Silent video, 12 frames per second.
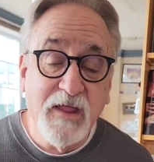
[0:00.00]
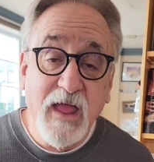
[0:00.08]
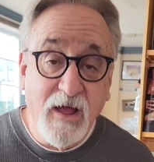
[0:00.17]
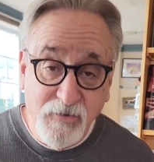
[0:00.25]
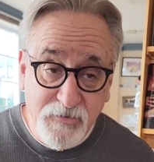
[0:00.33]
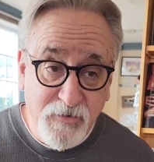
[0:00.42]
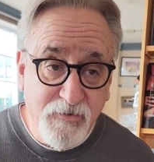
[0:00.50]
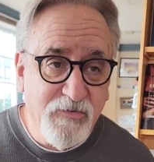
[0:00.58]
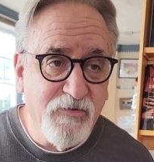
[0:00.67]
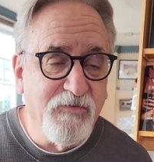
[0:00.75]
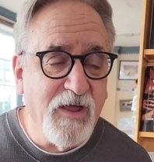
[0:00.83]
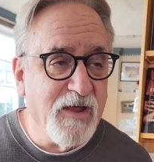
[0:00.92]
And
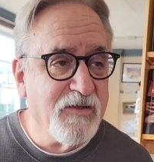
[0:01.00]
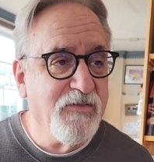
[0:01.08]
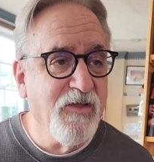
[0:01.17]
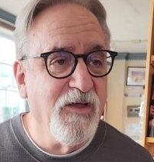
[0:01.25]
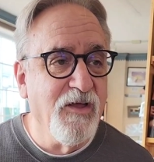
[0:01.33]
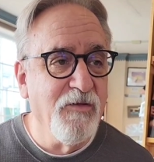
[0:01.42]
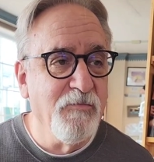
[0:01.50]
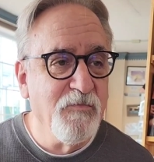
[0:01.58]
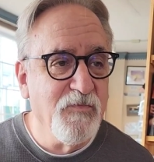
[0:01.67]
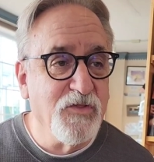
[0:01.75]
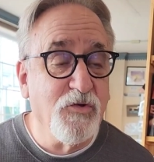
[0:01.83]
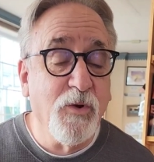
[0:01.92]
calendars. In fact, the
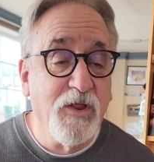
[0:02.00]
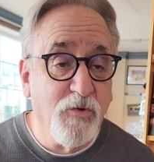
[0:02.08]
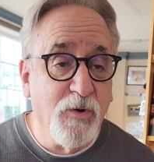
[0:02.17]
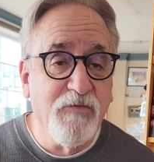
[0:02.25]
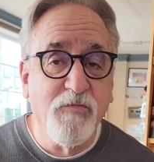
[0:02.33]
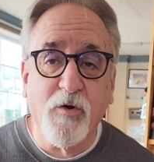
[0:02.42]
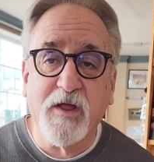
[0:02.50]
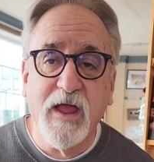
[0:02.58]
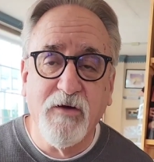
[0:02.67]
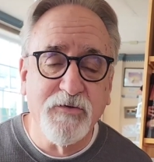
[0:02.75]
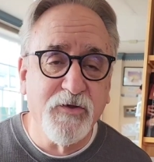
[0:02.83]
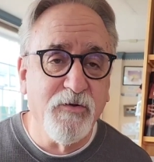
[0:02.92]
2024
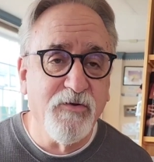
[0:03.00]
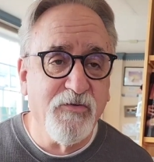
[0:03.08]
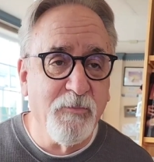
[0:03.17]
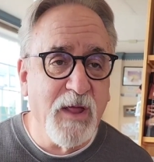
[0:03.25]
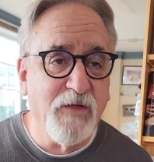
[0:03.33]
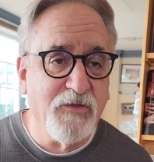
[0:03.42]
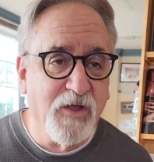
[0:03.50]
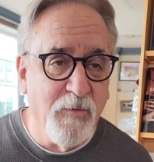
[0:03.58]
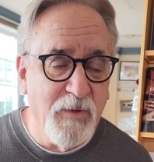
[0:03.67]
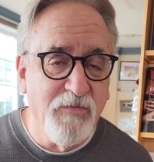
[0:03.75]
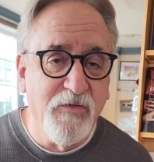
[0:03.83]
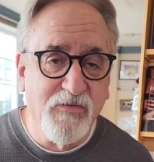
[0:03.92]
calendar is about to
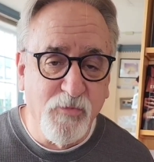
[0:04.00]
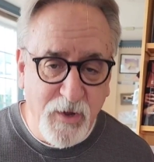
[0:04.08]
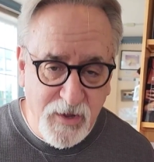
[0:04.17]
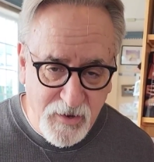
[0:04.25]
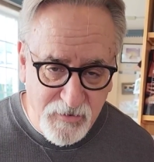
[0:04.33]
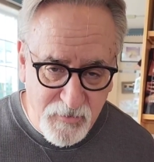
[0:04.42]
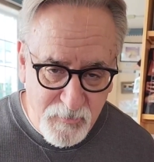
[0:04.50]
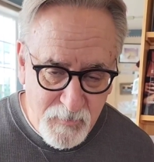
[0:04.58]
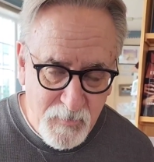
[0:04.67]
come in this weekend.